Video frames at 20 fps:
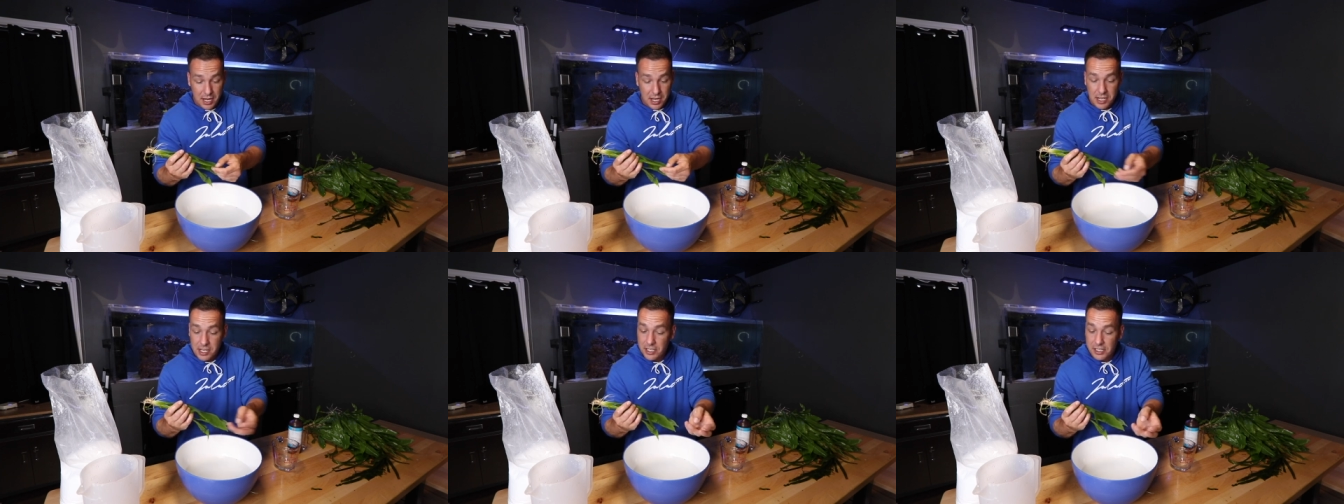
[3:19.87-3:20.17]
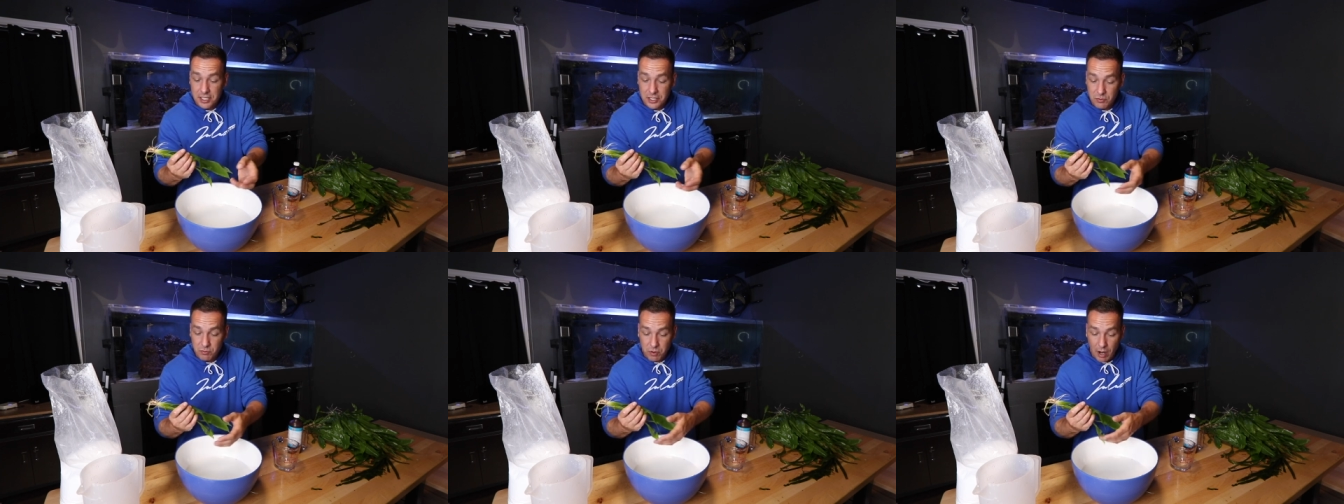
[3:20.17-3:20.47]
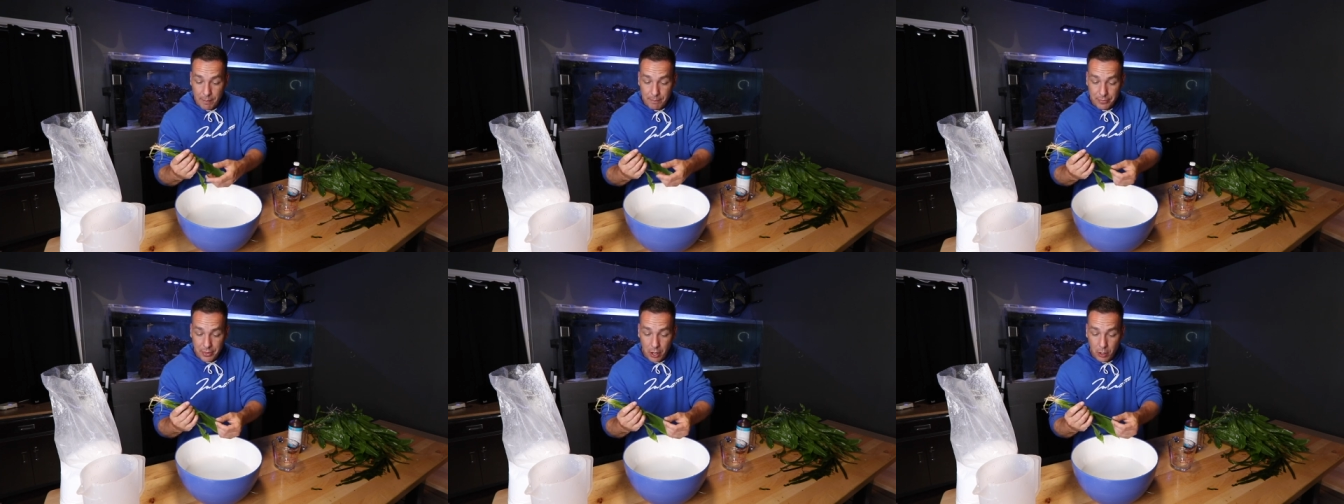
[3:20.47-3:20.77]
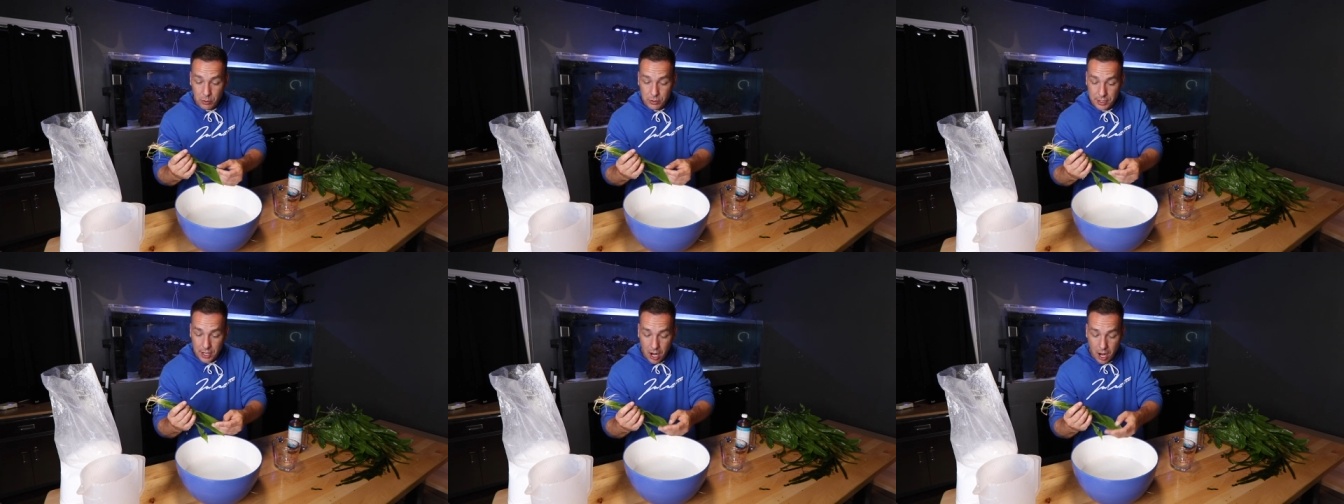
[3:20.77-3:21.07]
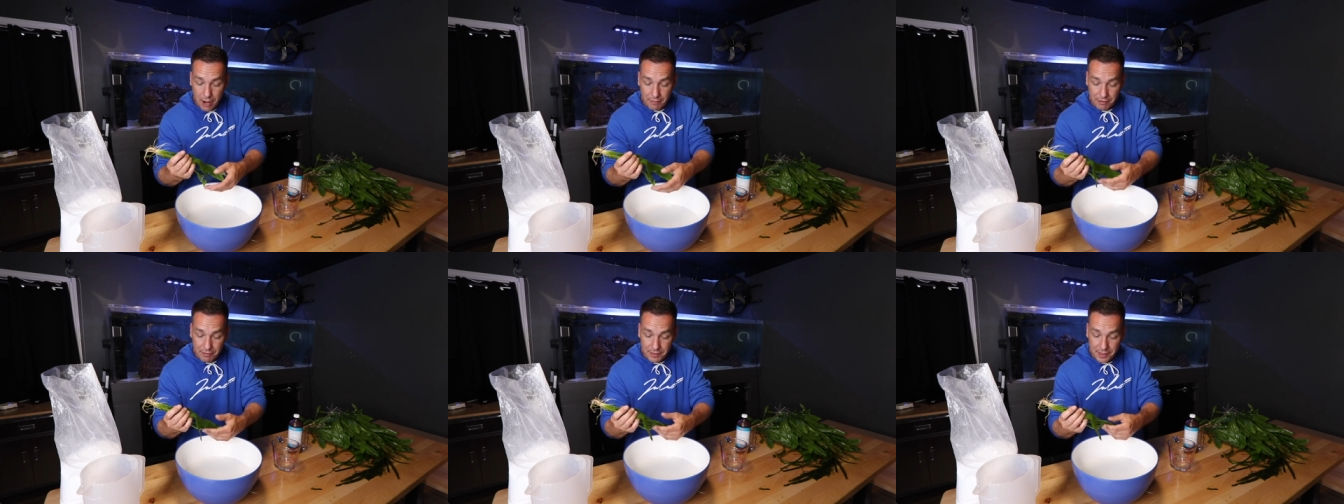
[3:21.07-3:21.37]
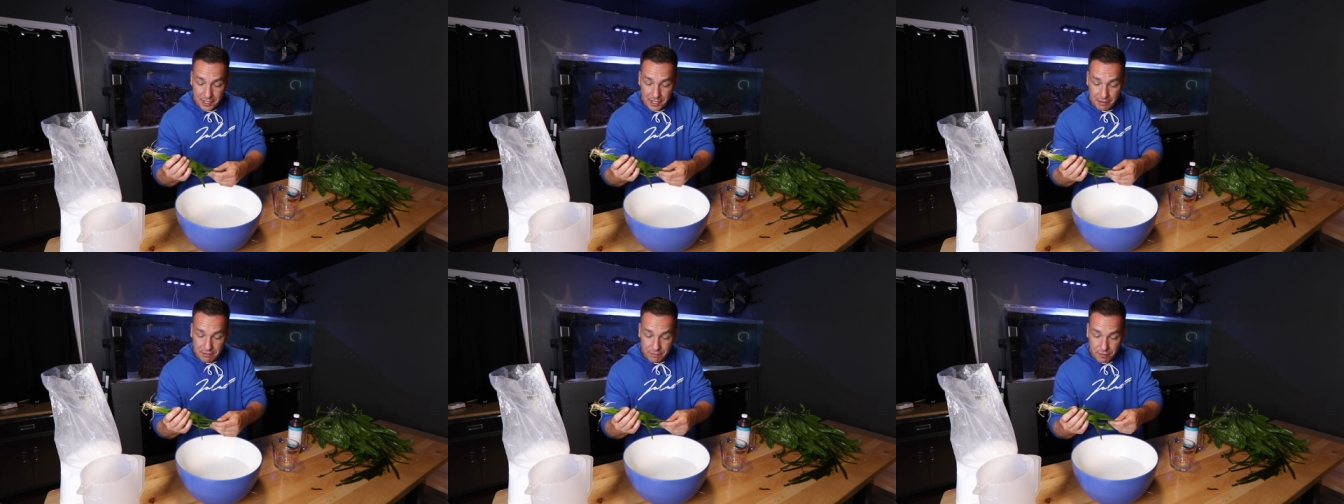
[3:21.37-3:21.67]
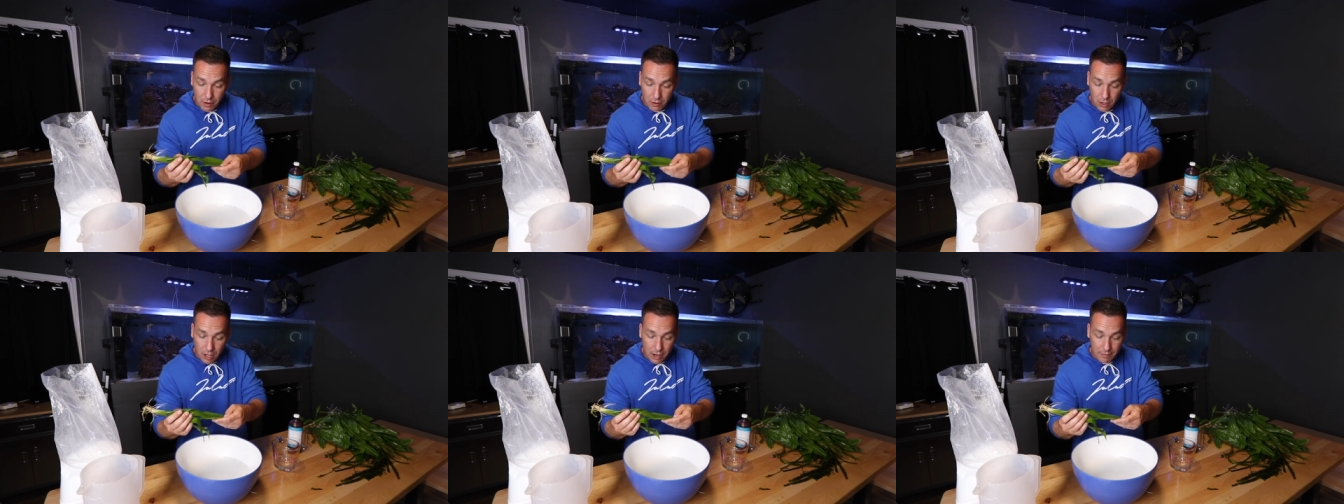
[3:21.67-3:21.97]
you can just rub those off if they didn't
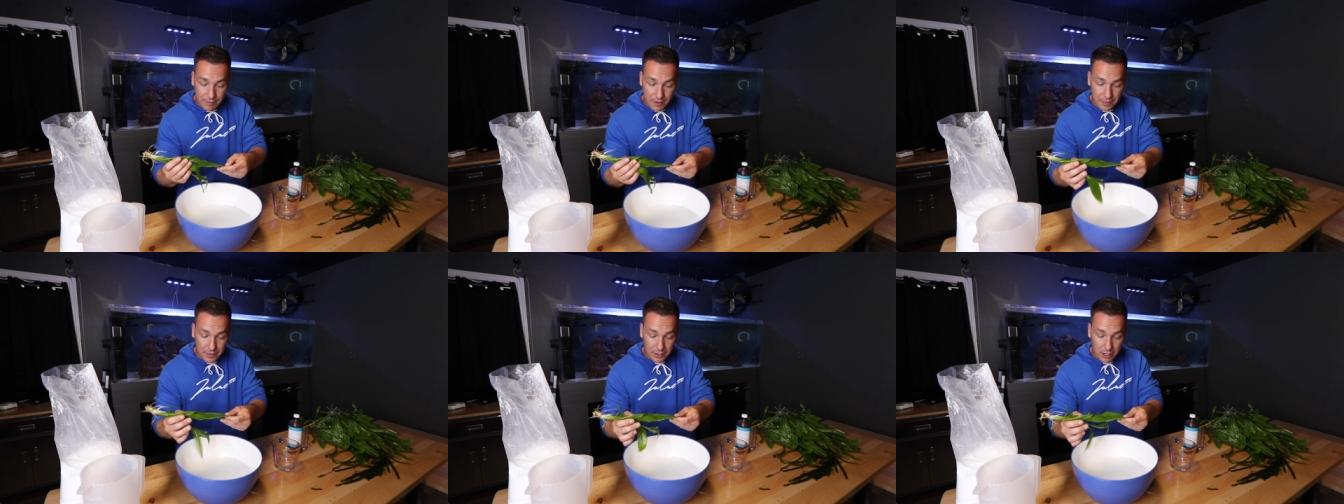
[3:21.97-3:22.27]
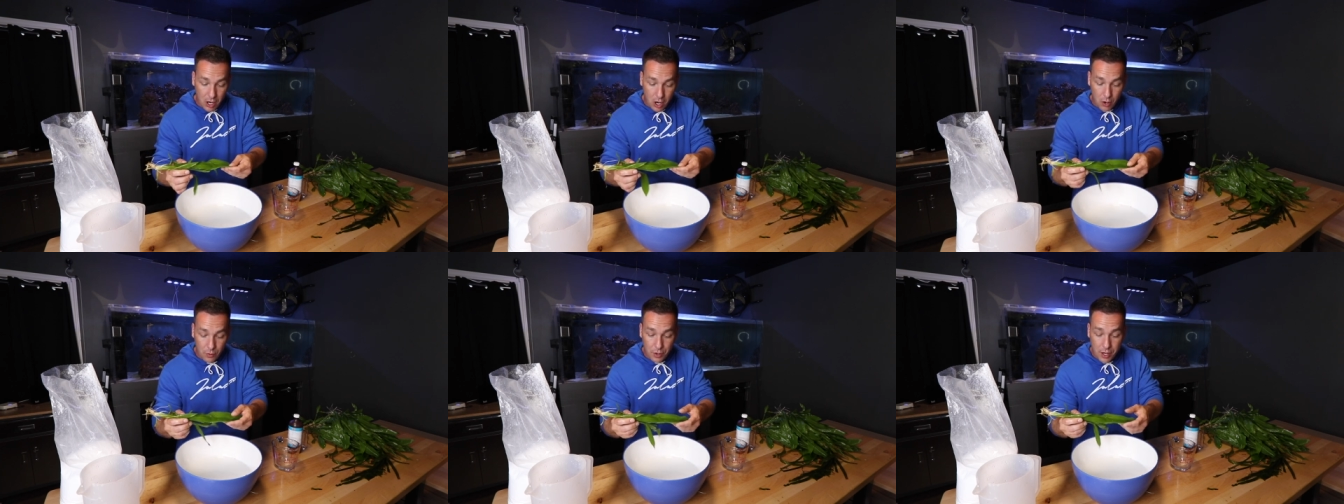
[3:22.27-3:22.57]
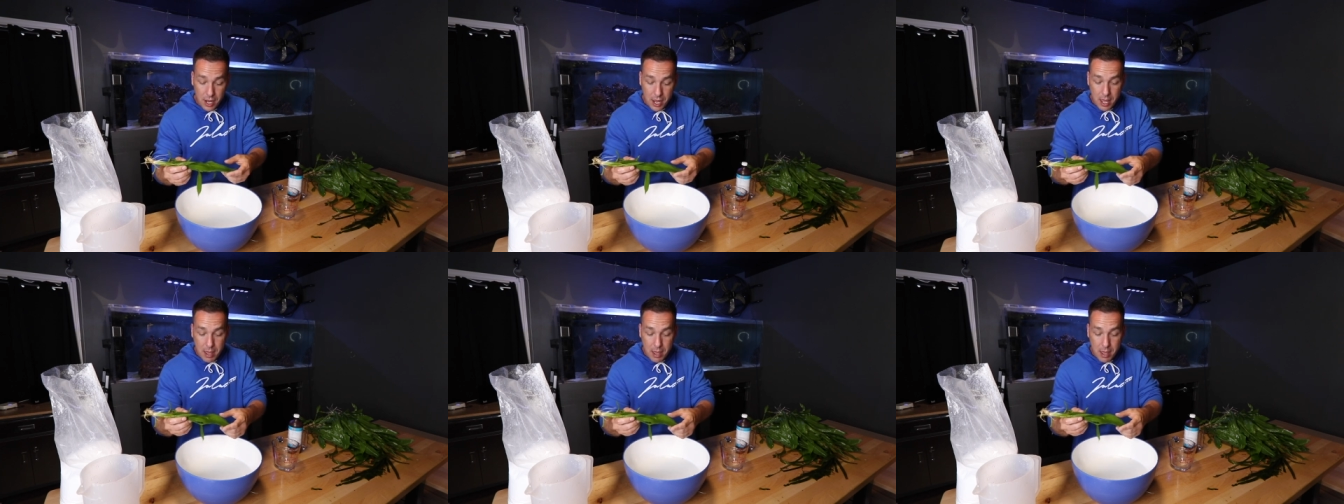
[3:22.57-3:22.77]
fall off on their own.